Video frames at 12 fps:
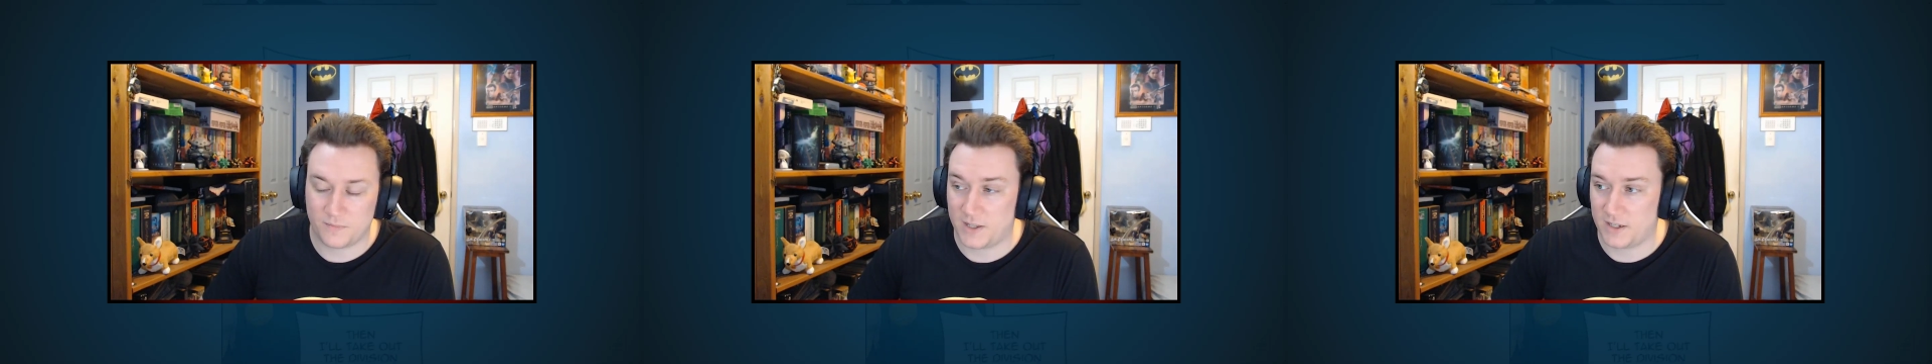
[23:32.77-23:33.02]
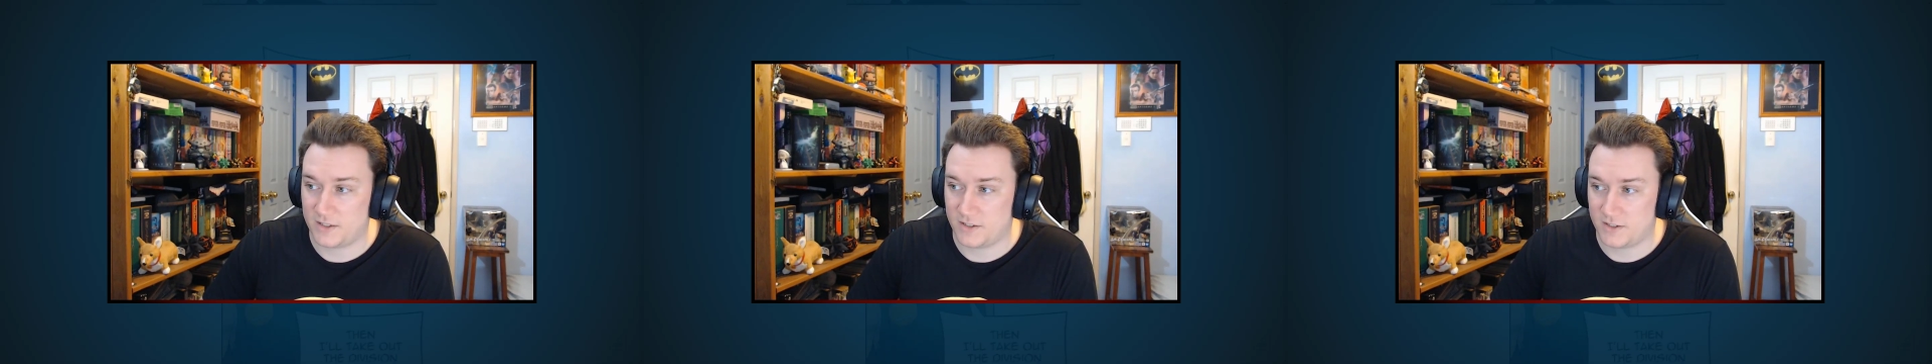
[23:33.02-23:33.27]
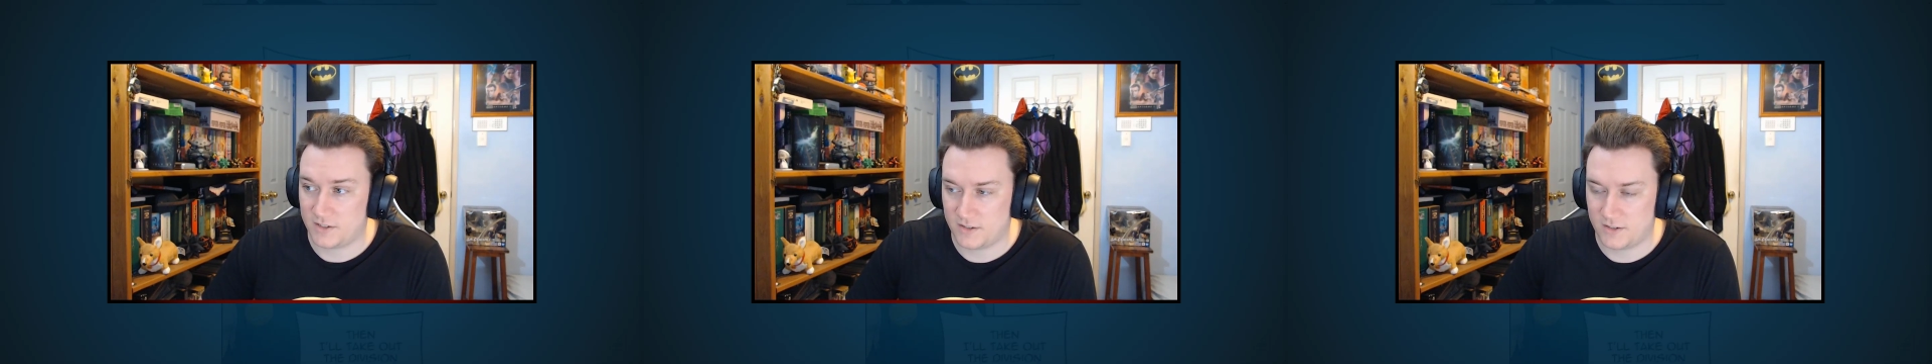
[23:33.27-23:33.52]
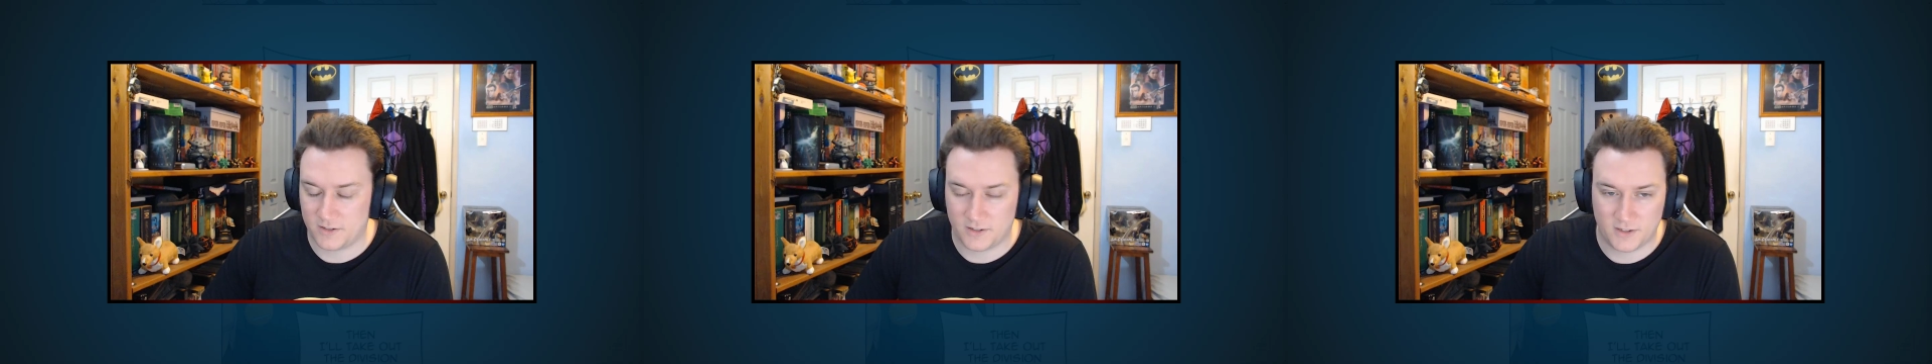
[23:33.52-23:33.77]

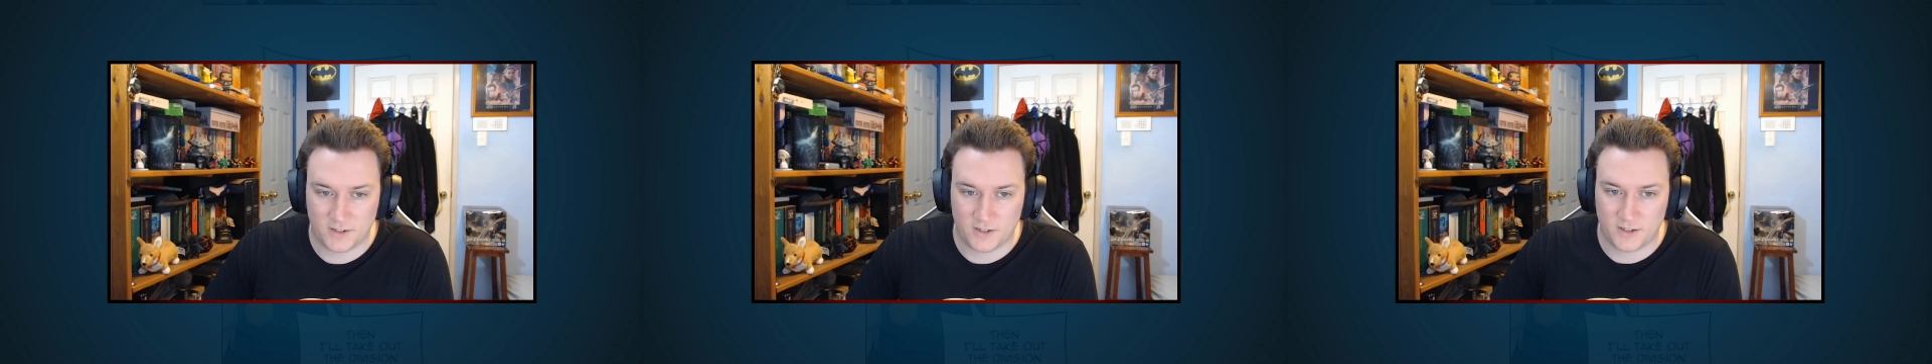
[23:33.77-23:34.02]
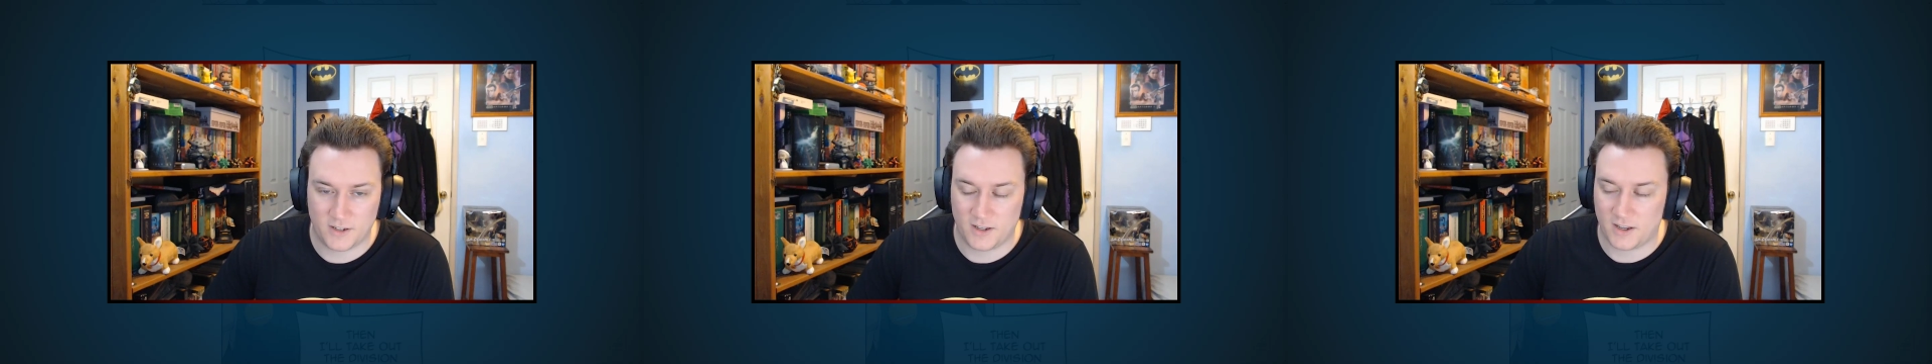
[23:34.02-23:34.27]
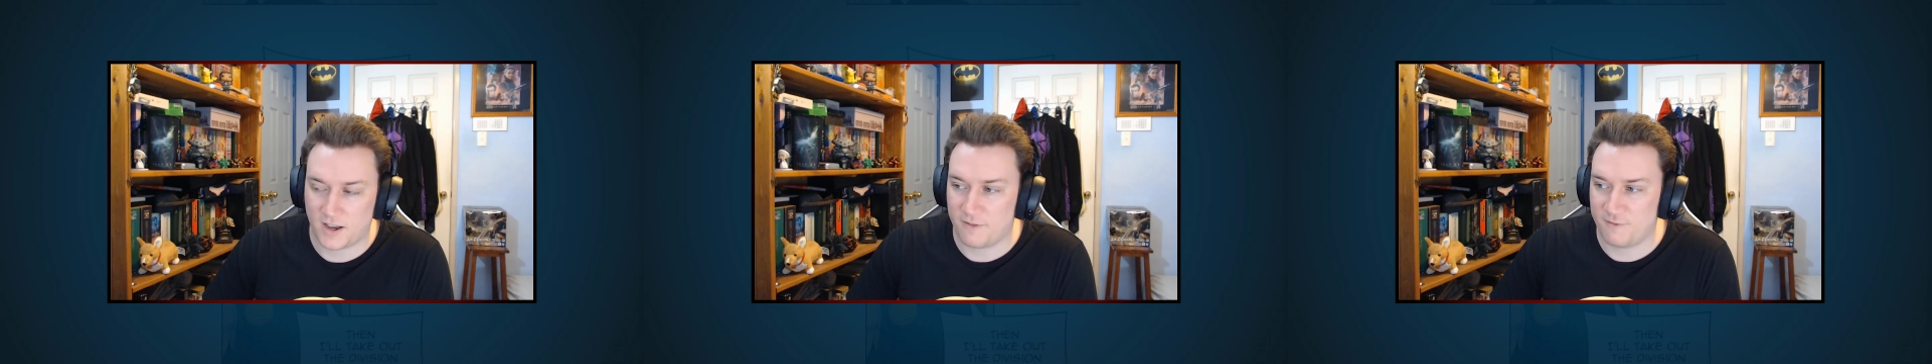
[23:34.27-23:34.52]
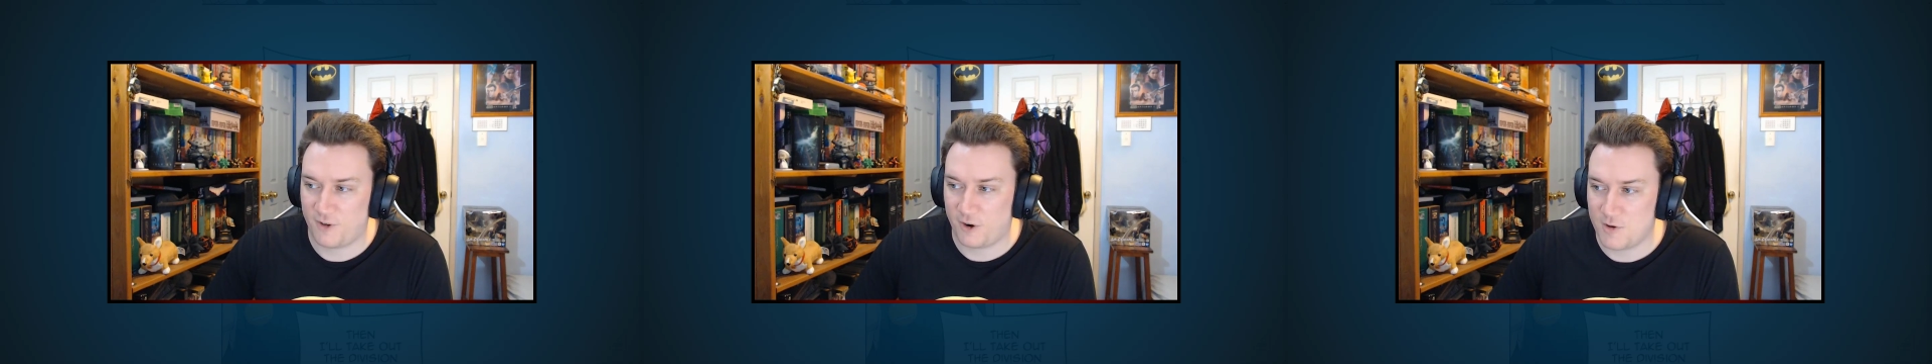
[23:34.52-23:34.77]
That's a
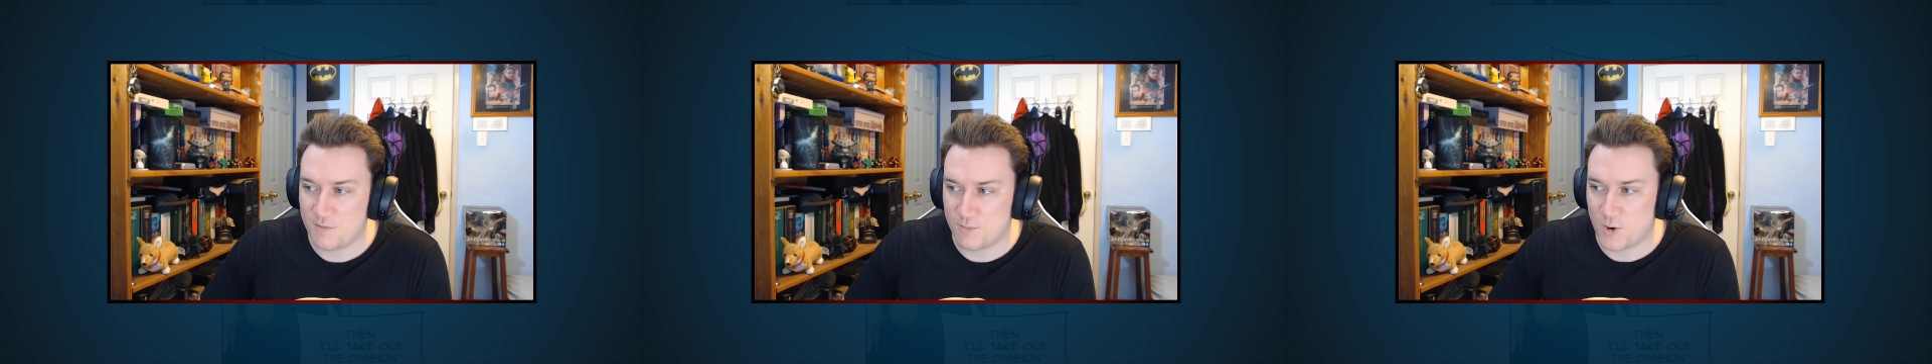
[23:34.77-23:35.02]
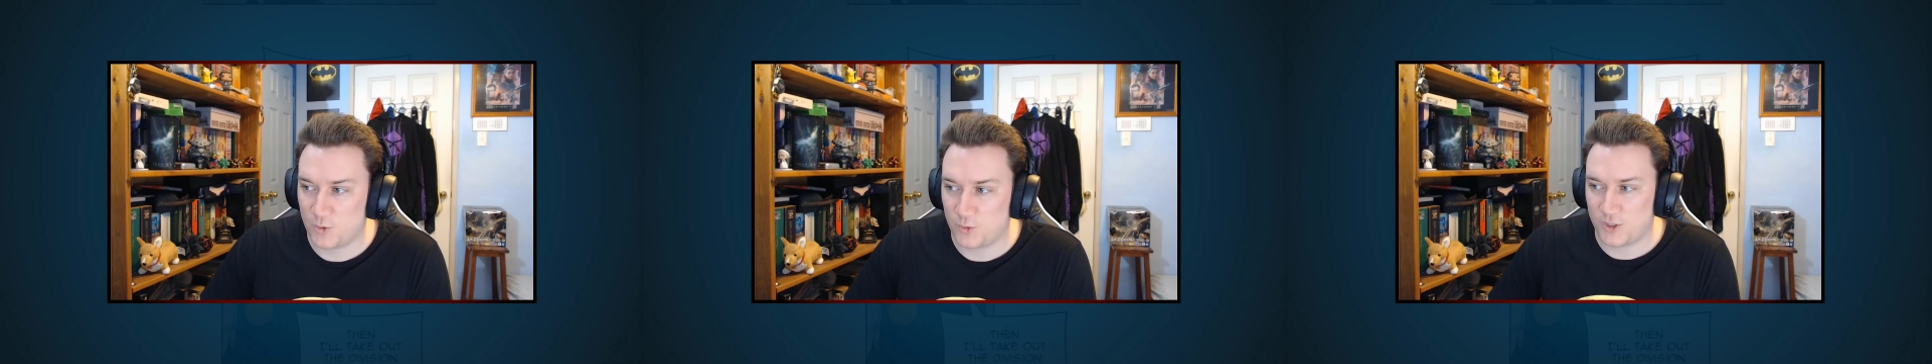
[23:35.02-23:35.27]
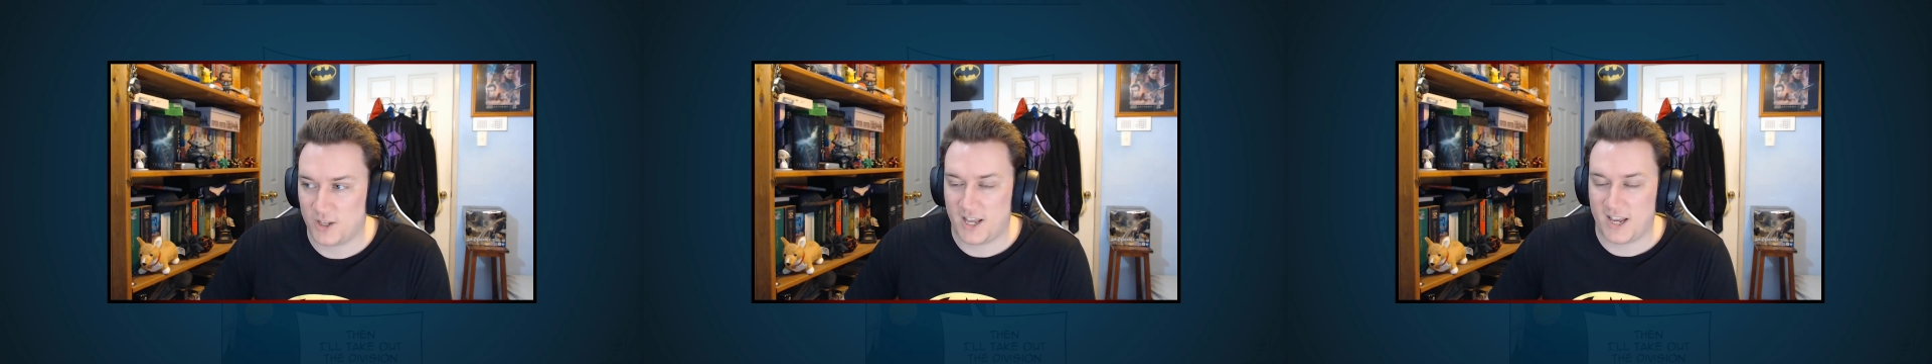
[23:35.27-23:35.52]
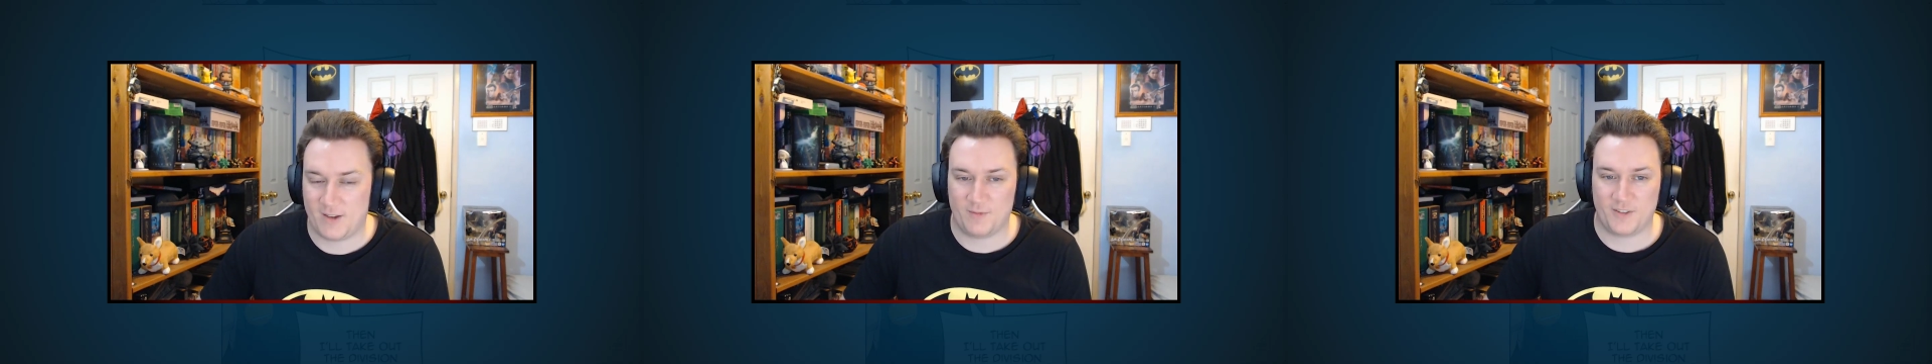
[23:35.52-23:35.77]
very bold claim,